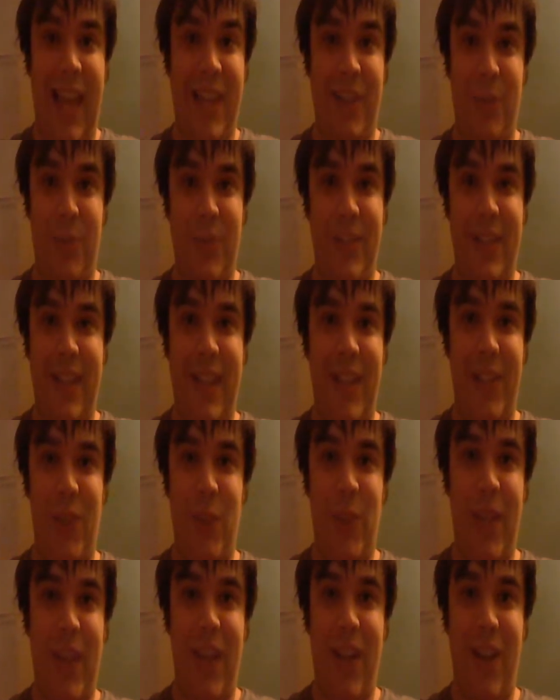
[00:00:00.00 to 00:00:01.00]
I don't see how
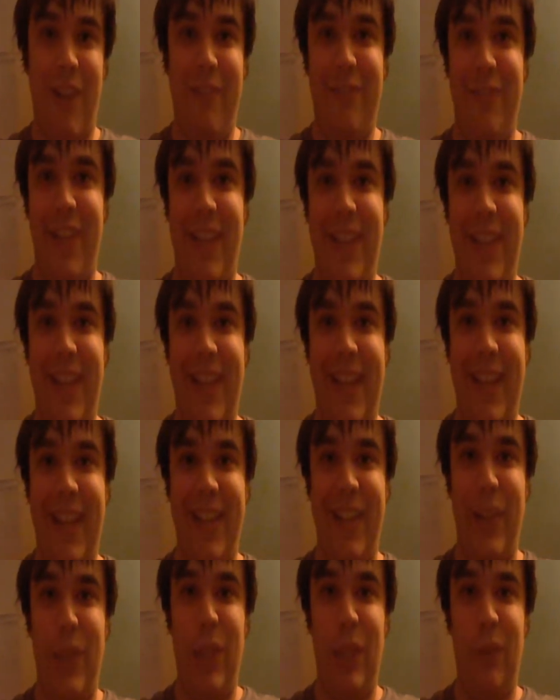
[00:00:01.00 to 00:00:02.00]
you cannot find that
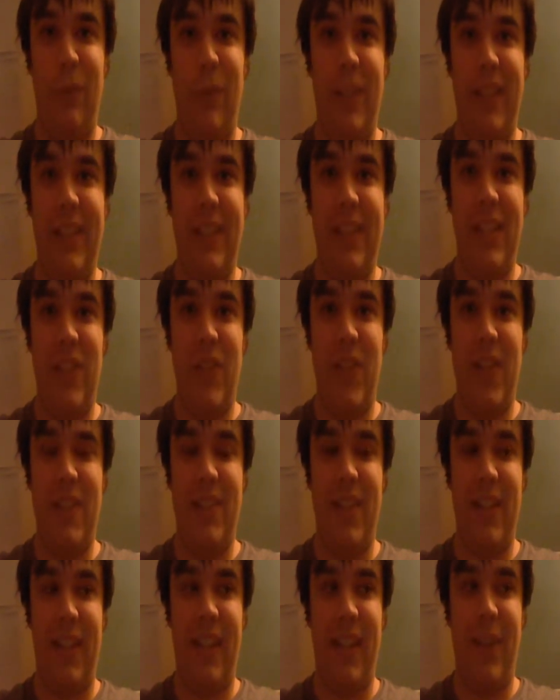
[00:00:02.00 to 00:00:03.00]
kind of thing really
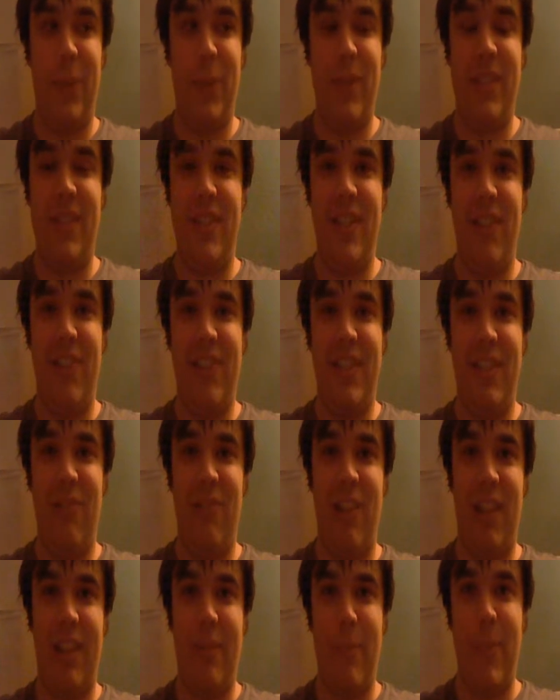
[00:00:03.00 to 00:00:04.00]
interesting. I would seriously
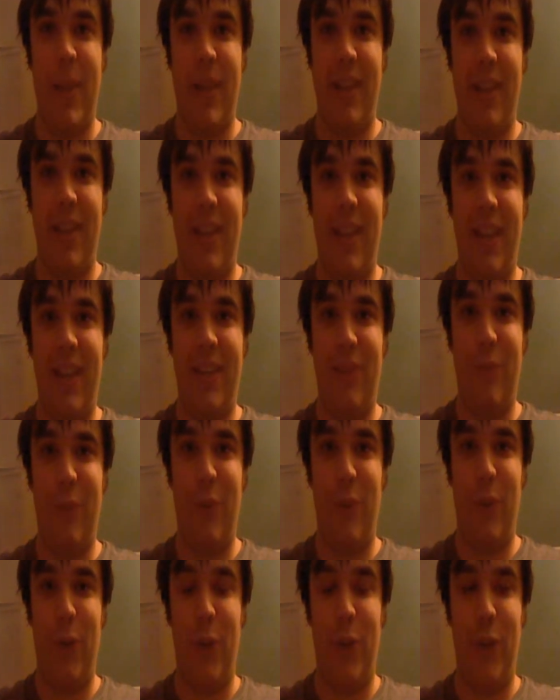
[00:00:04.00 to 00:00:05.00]
recommend that
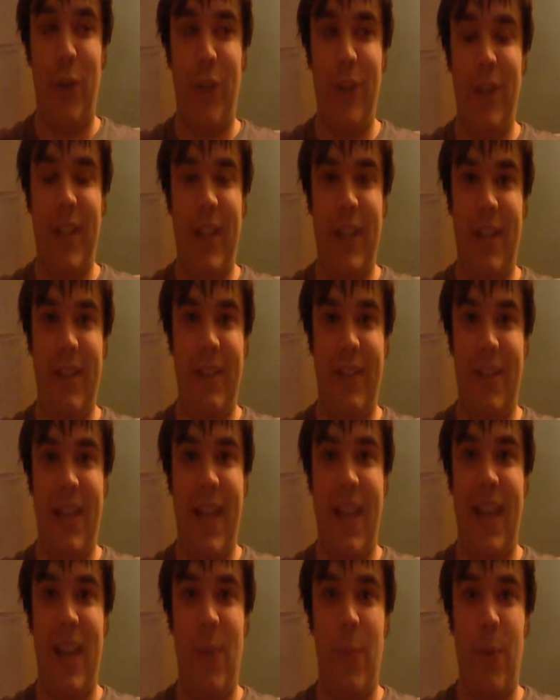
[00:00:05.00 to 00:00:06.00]
for
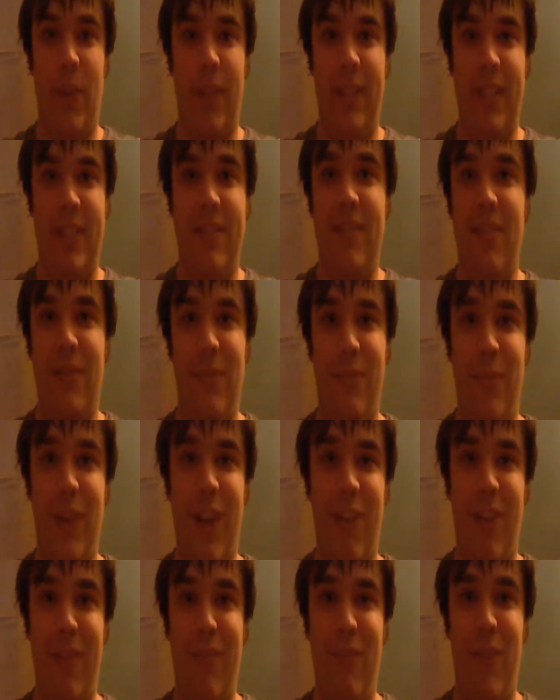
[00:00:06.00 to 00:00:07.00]
anyone. It's a
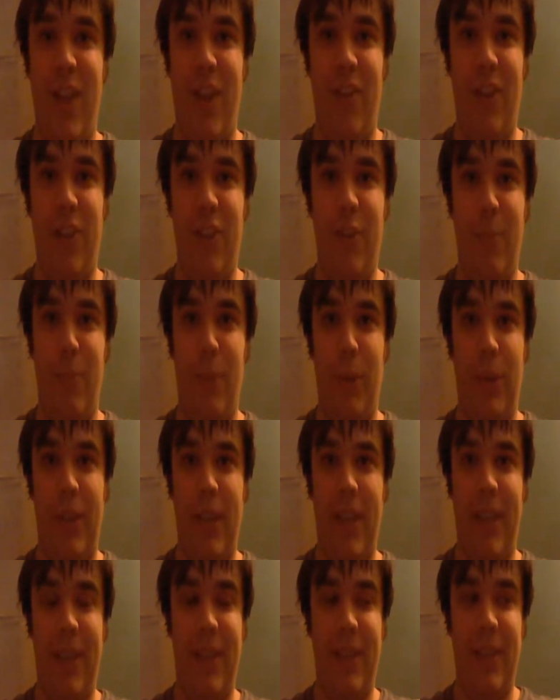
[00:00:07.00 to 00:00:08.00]
very, very good book.
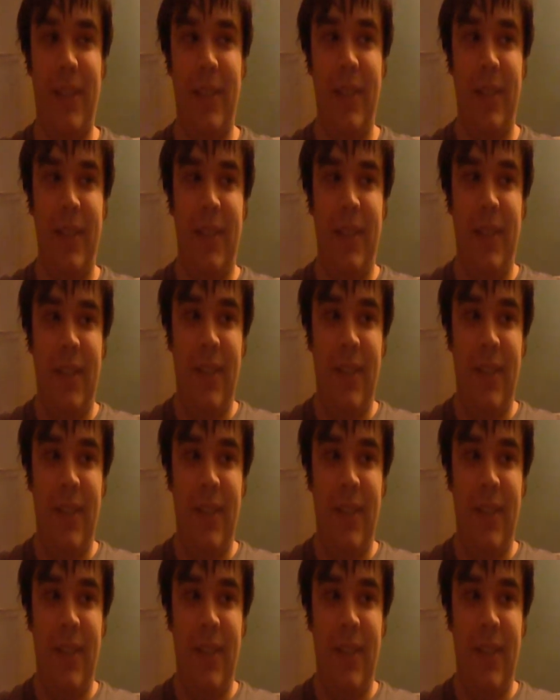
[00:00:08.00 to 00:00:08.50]
I